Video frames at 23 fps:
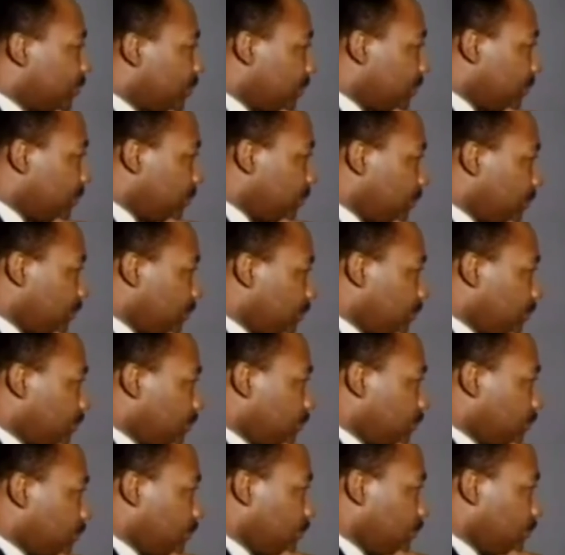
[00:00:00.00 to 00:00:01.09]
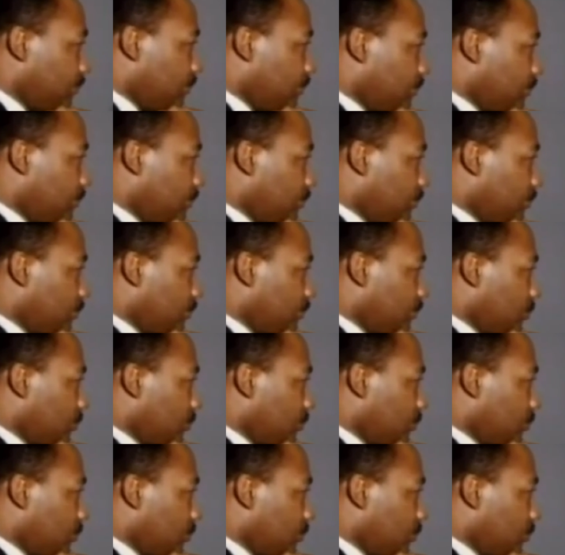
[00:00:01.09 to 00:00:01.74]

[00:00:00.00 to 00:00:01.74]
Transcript: (no one is talking)